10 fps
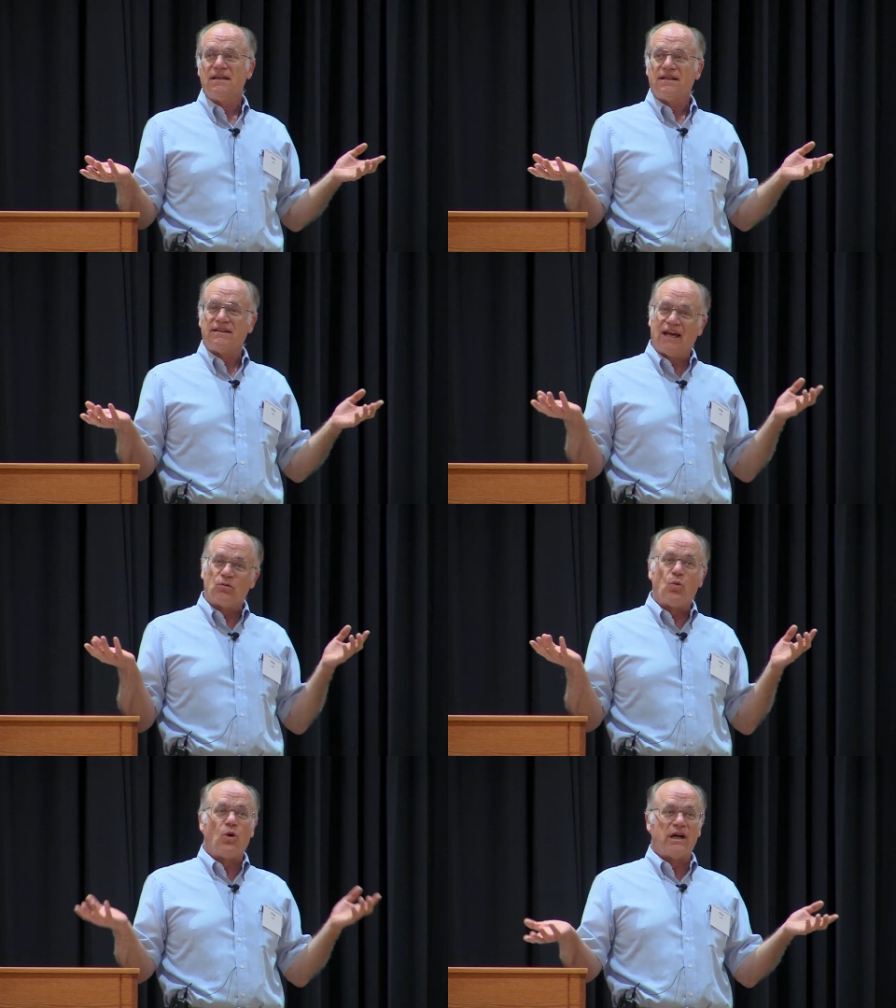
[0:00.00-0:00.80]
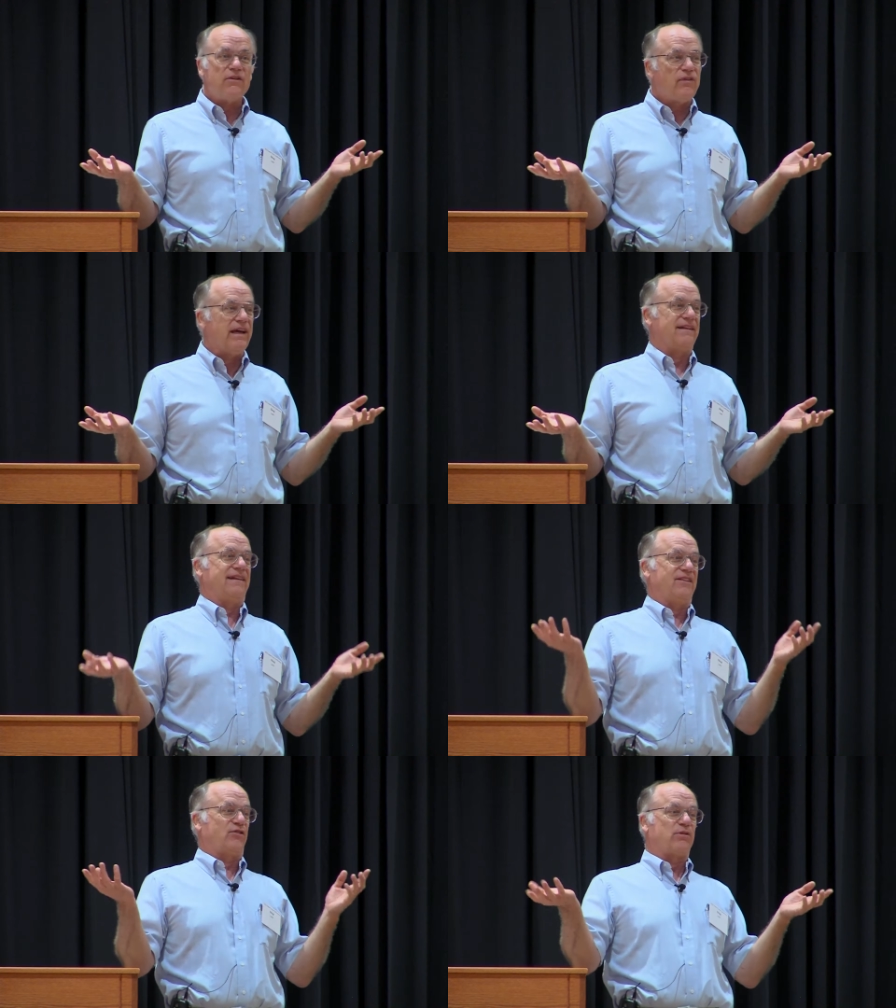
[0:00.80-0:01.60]
That one event,
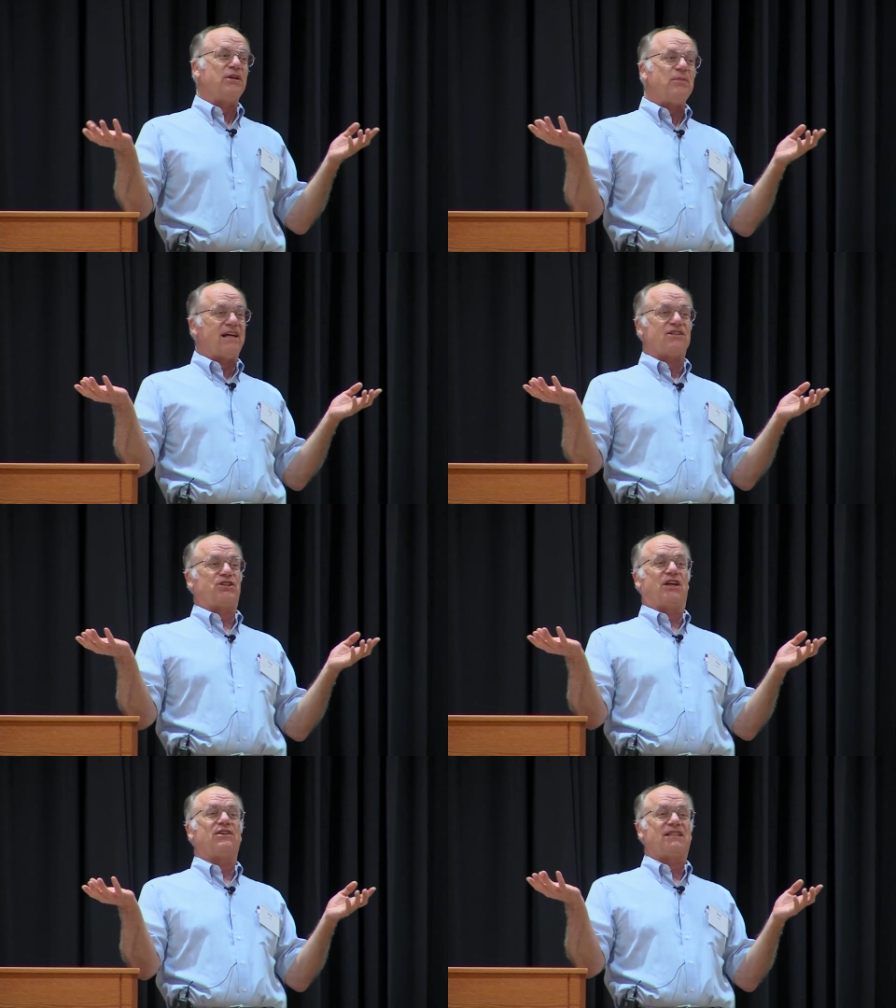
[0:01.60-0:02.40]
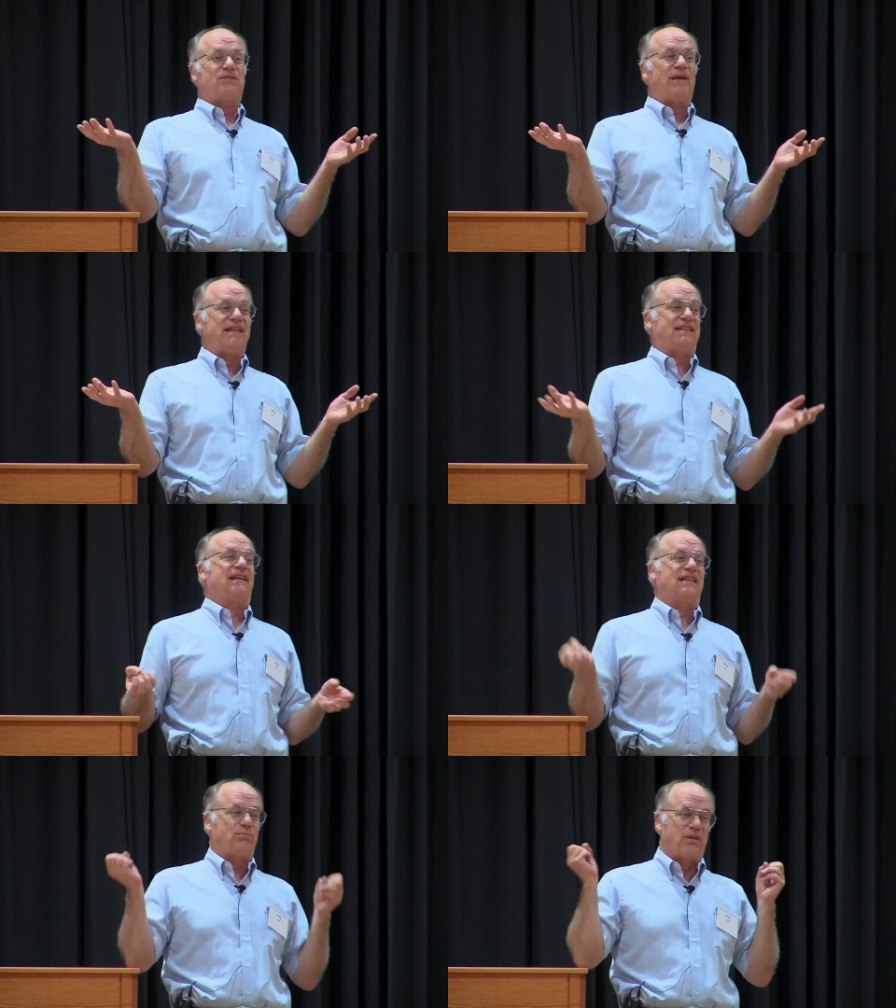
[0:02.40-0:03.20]
that 3-mile chunk of space
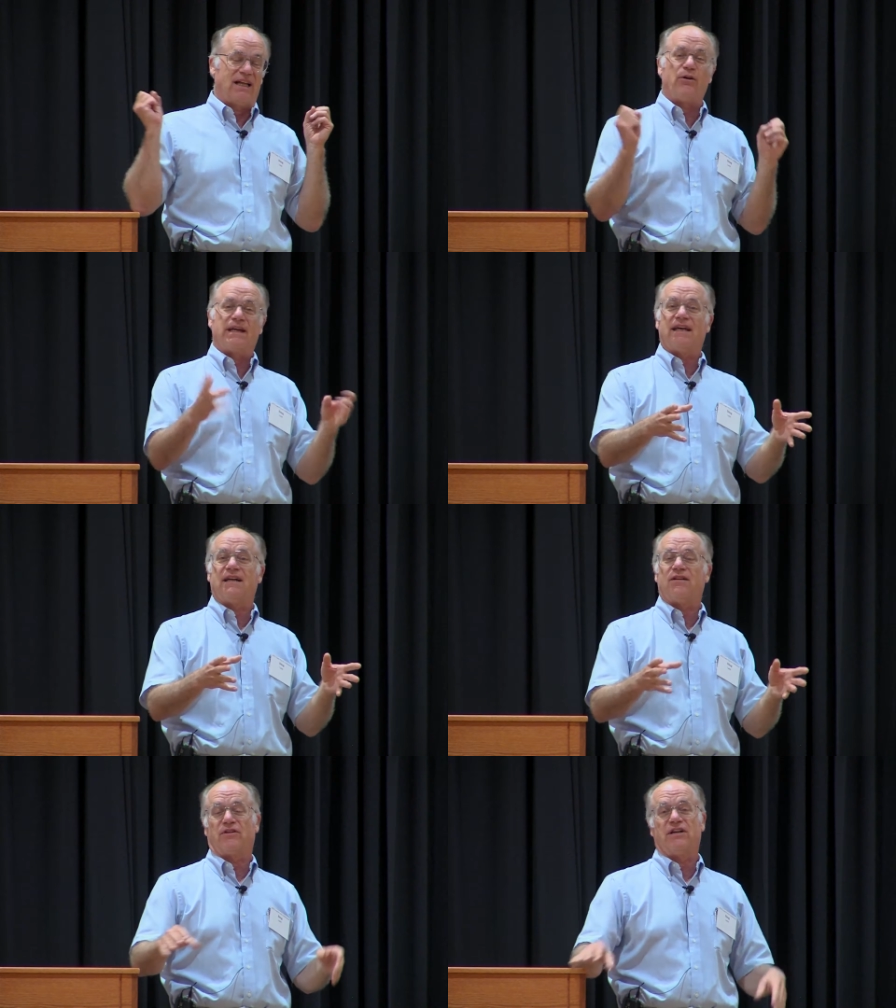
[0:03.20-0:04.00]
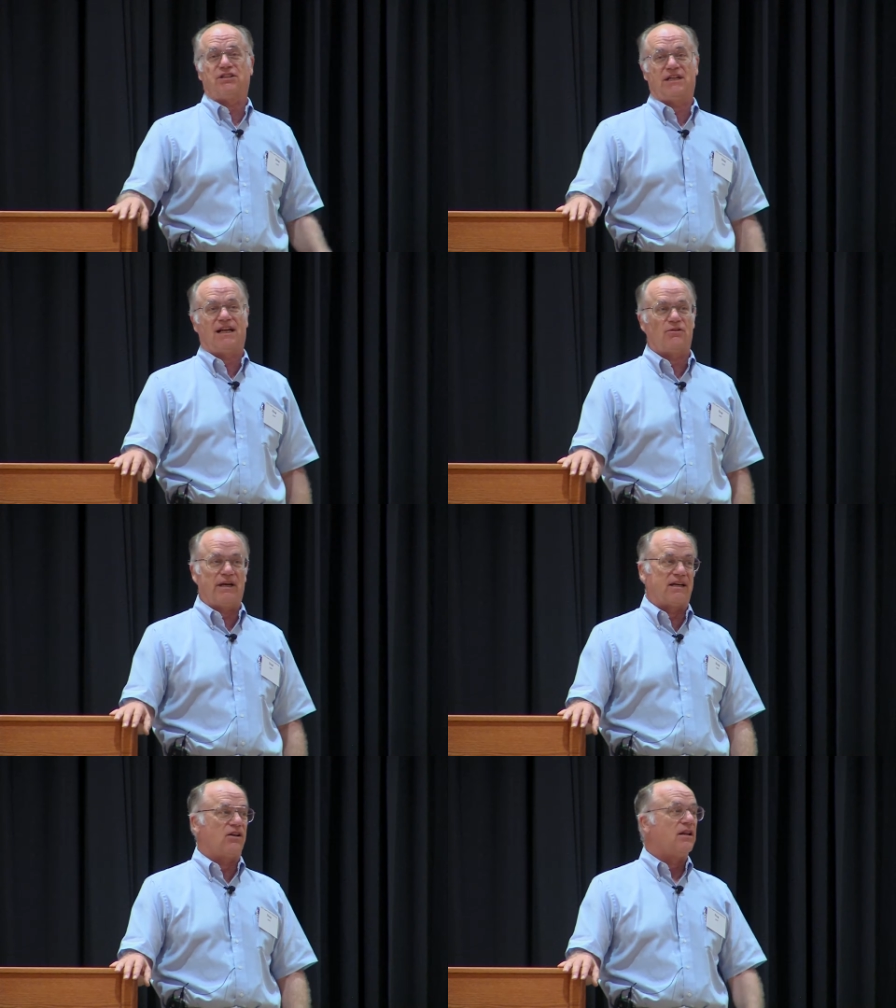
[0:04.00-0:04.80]
dust plowing in at a very shallow
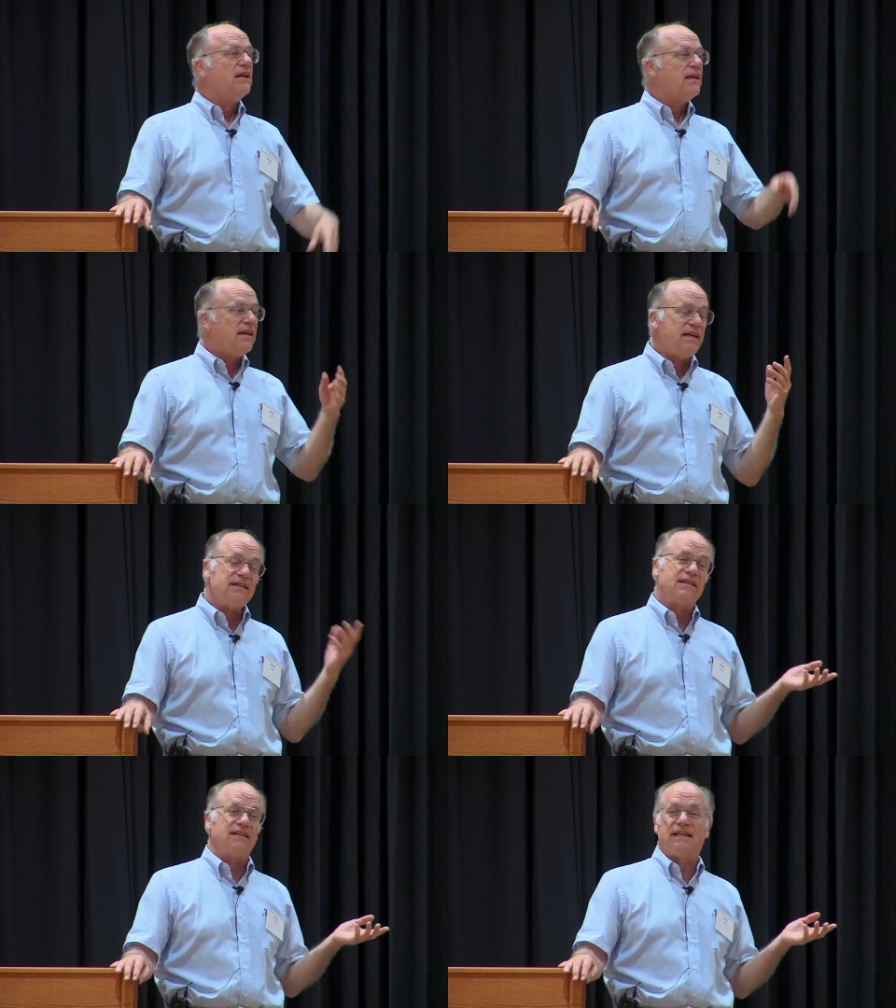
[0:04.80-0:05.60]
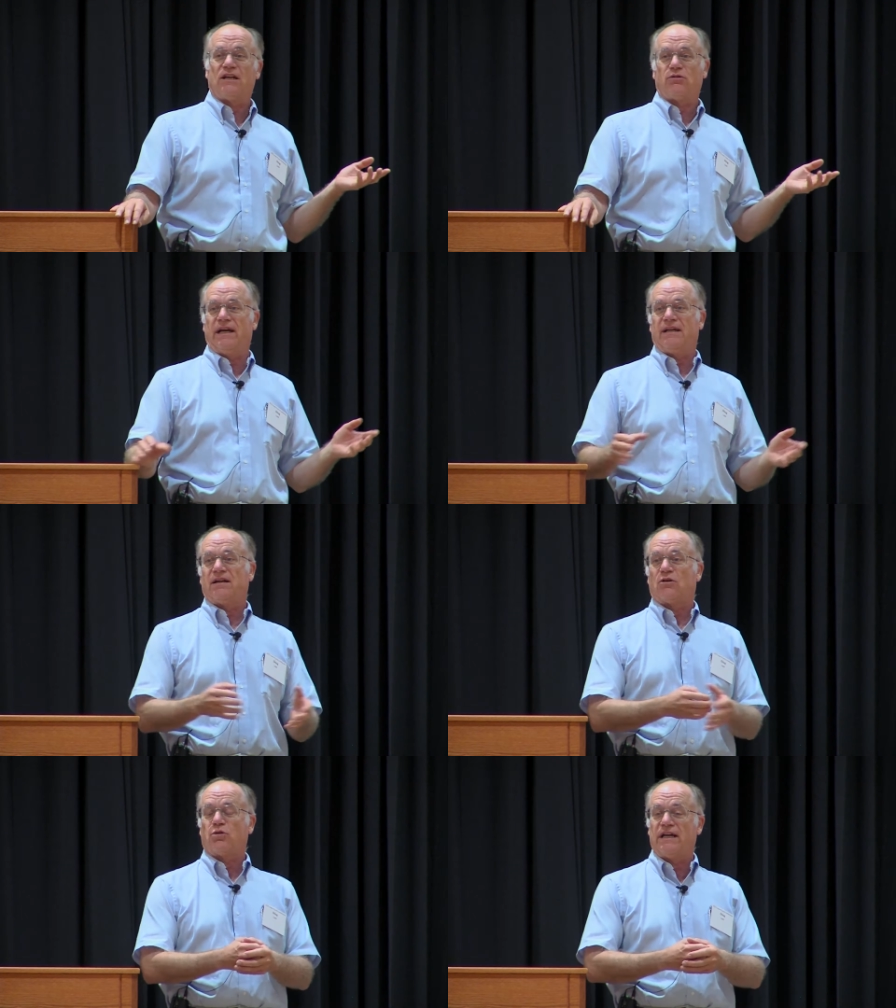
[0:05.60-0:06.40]
angle, instantly created a
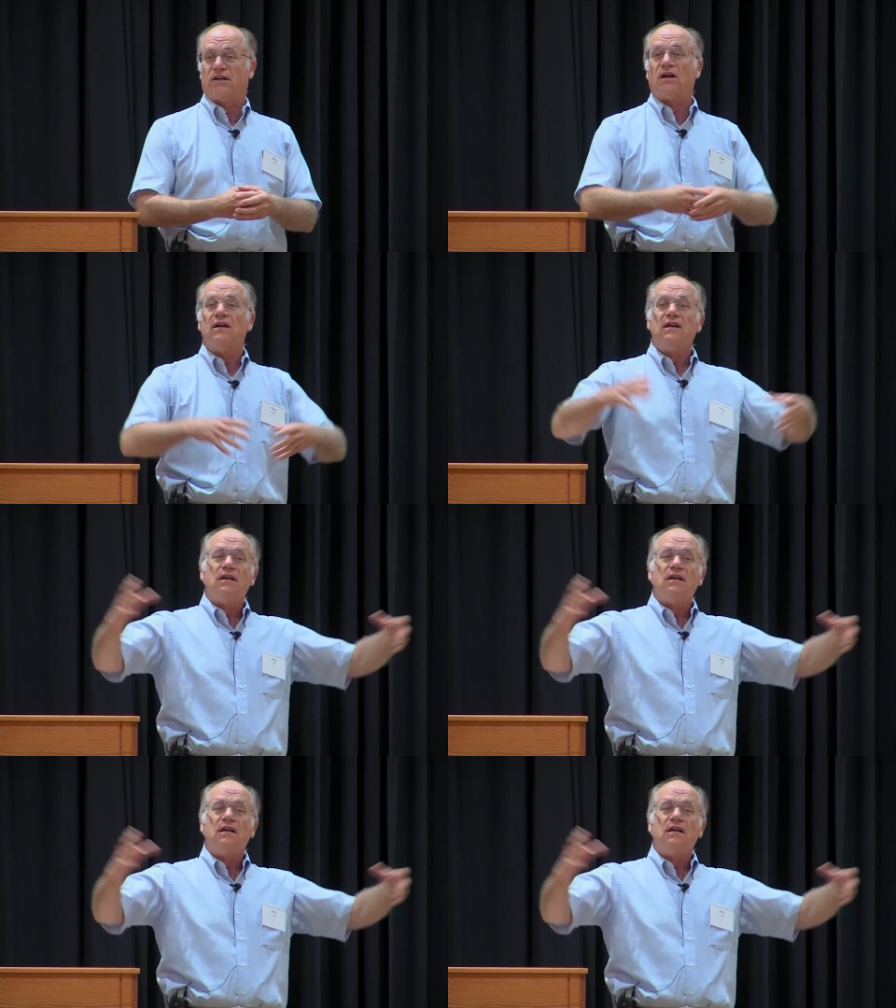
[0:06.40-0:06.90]
crater